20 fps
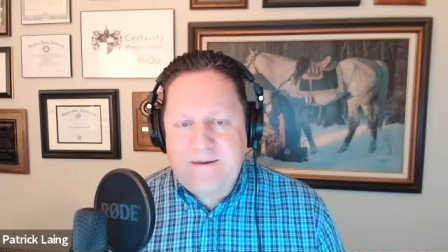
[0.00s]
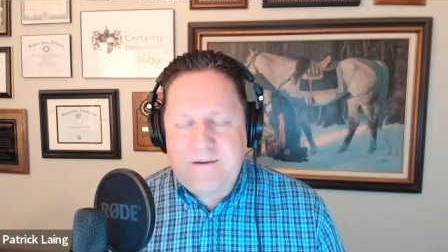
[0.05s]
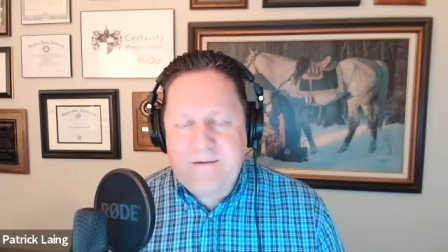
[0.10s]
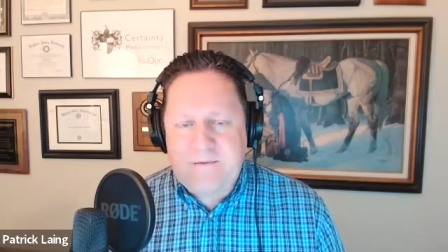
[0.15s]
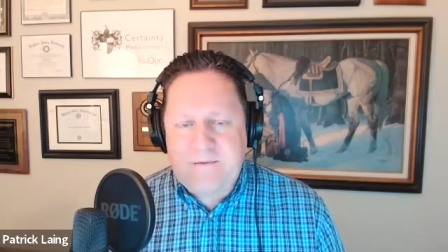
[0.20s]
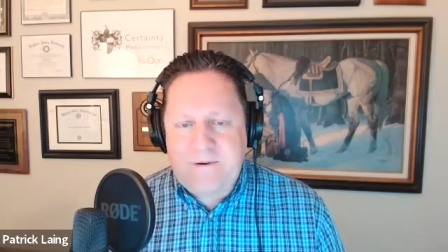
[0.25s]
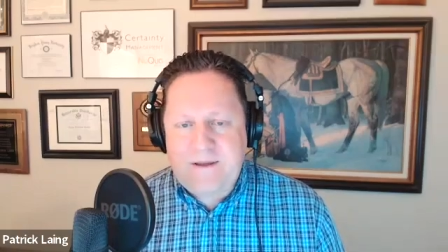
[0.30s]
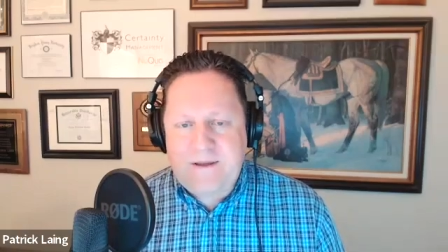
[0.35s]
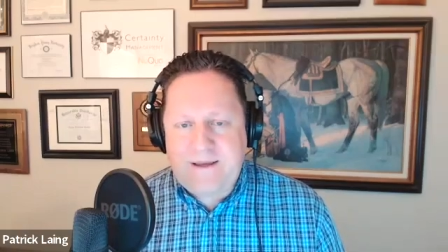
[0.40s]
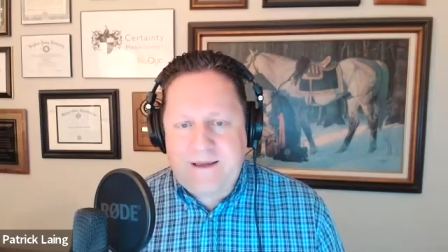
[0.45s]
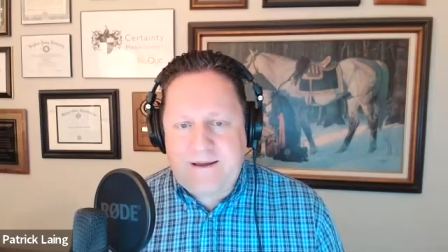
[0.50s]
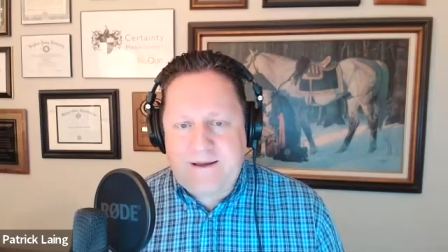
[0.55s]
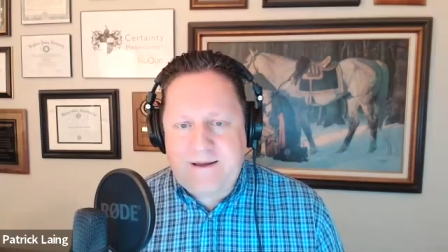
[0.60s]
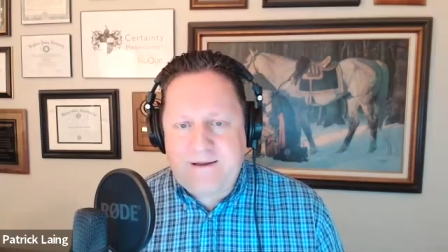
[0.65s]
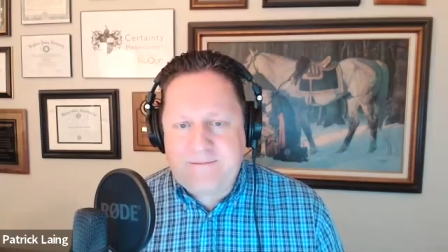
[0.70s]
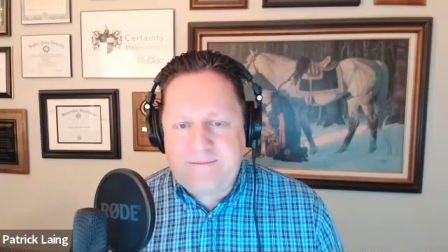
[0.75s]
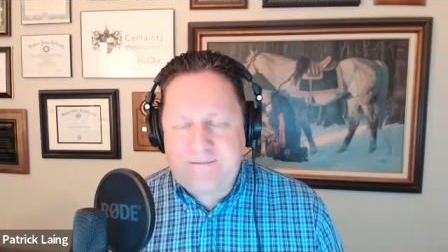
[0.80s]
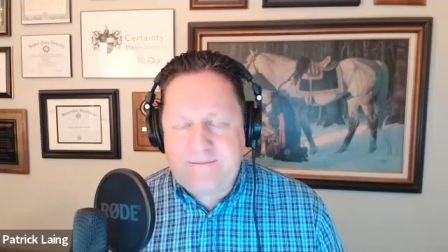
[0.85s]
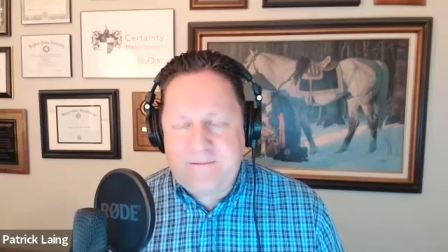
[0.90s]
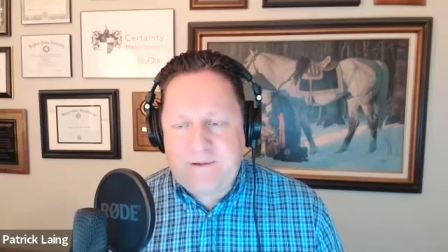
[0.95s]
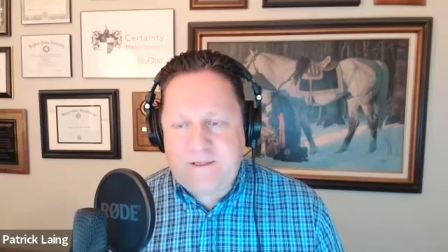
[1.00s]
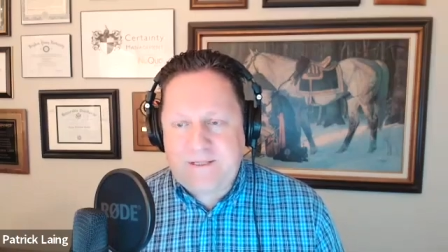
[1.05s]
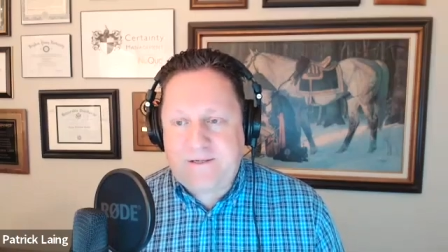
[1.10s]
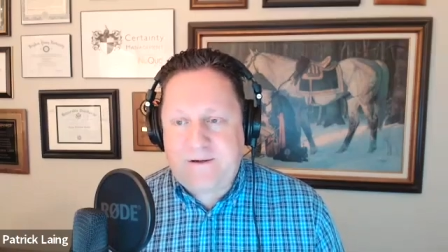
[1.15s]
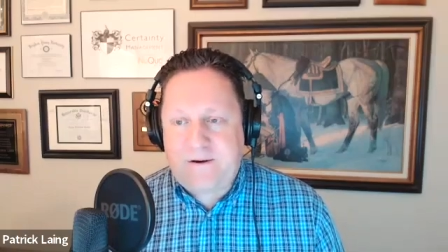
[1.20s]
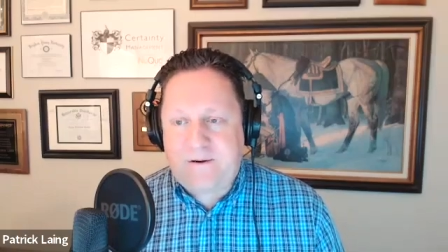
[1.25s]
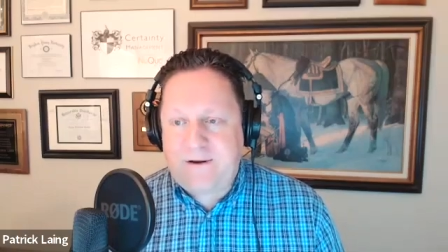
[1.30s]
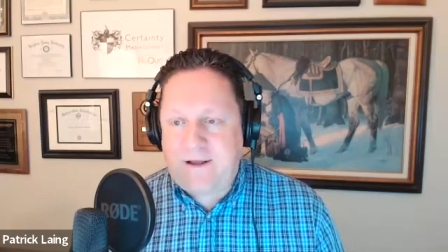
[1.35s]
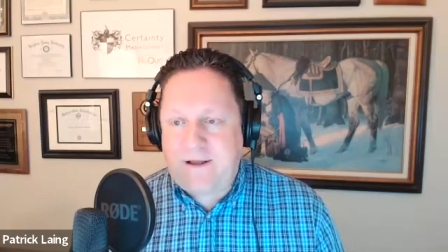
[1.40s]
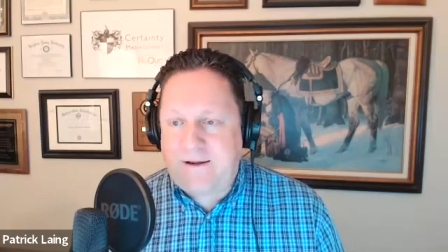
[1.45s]
We
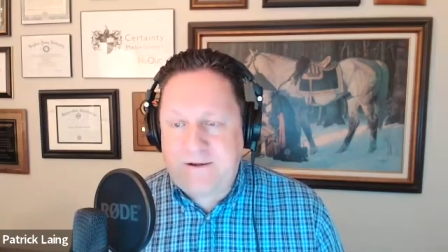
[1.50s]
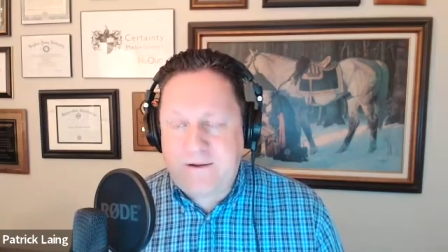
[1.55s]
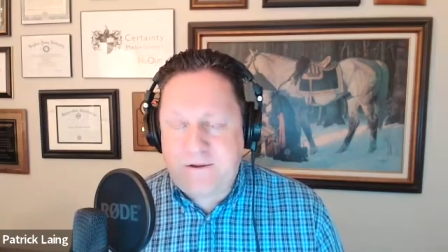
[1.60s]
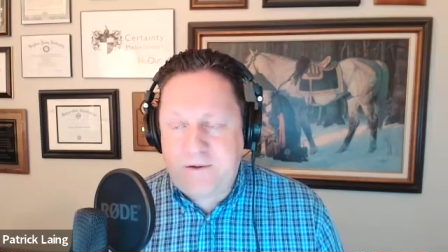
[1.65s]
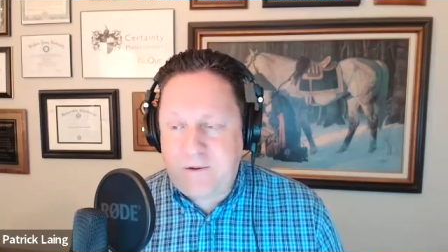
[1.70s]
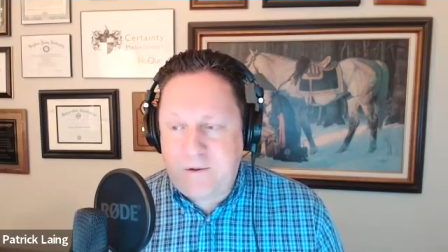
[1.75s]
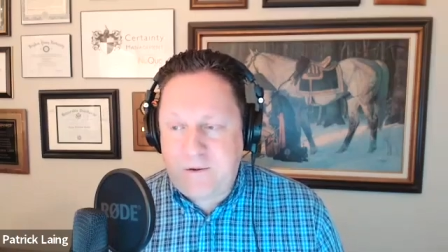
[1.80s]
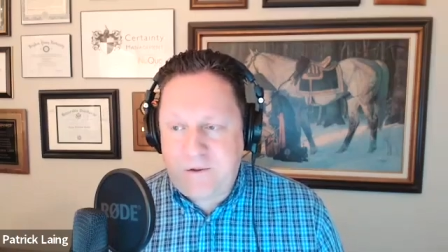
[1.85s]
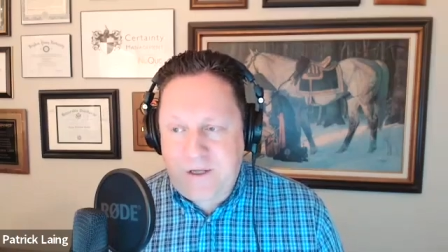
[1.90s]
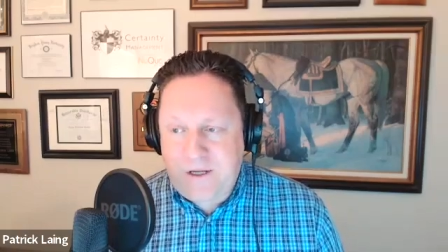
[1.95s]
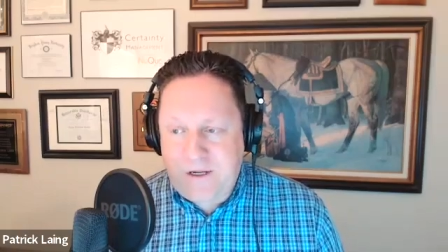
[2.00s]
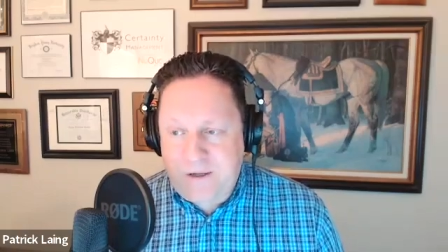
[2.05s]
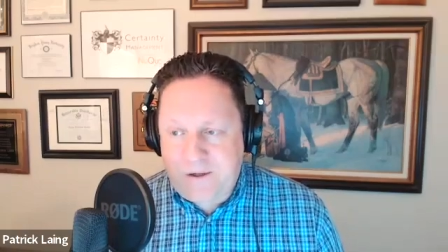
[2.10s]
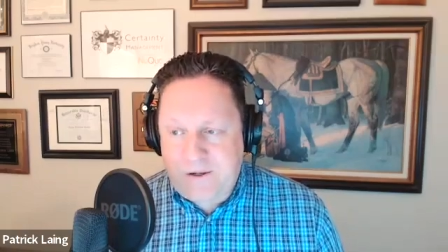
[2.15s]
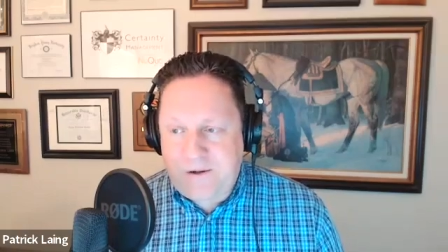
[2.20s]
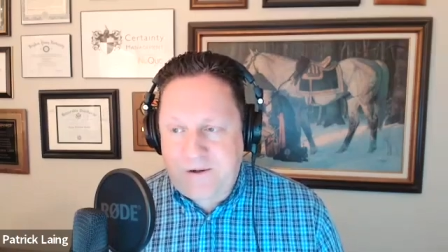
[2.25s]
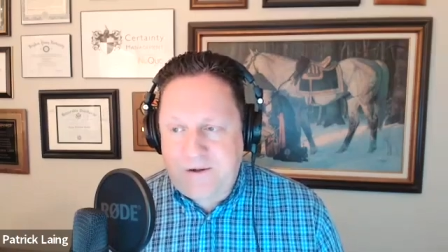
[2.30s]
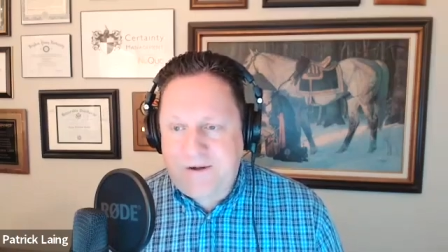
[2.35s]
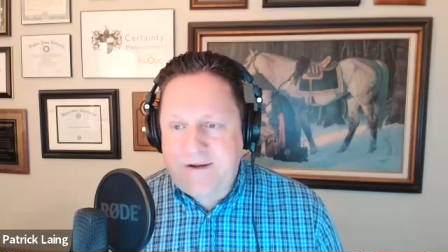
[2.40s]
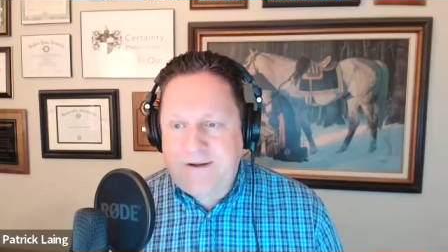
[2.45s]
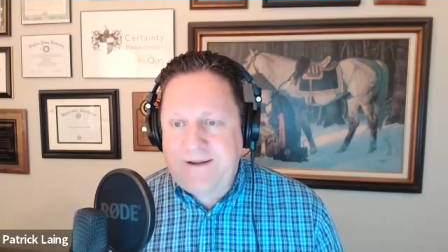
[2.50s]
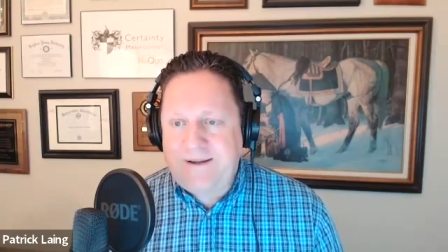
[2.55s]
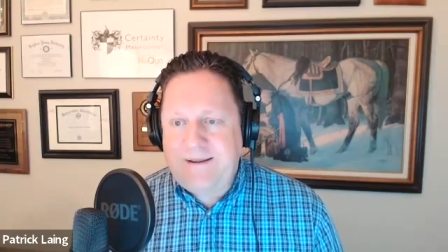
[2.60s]
start out a new year